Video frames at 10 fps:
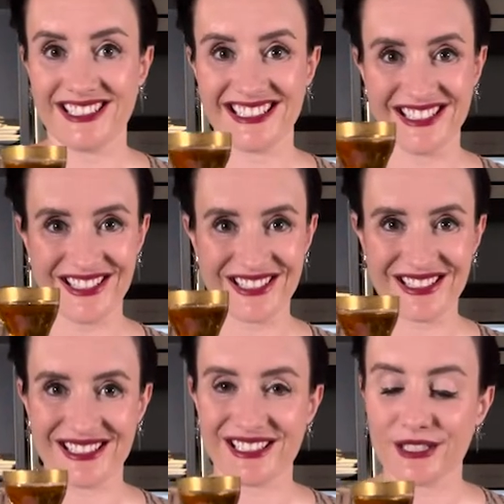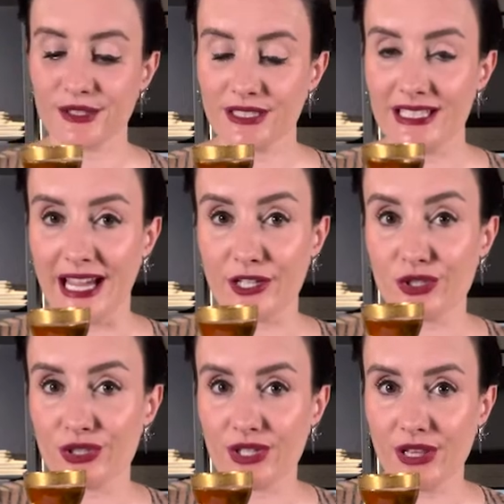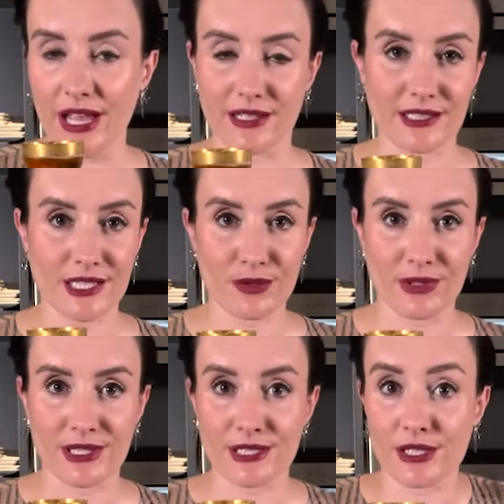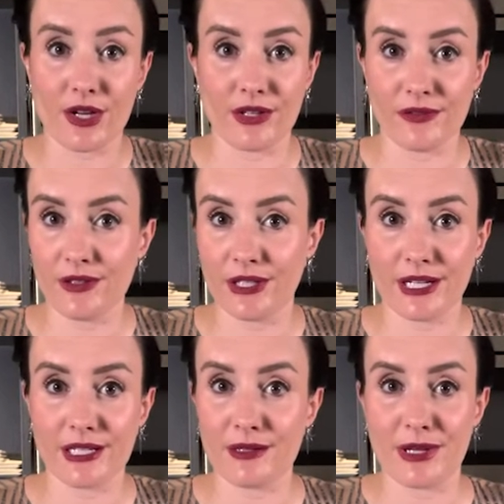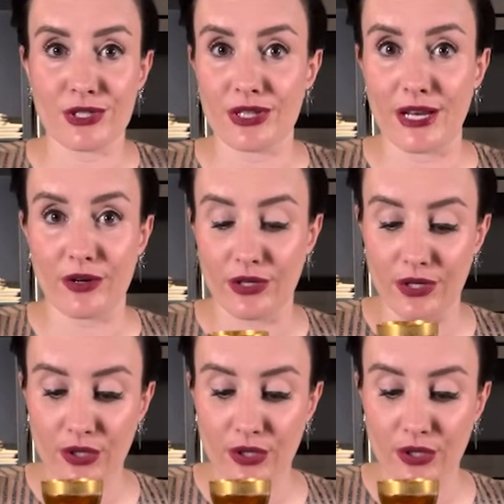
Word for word: Cheers. Dasher's Delight. This is what this is called. I feel like I didn't mention that earlier.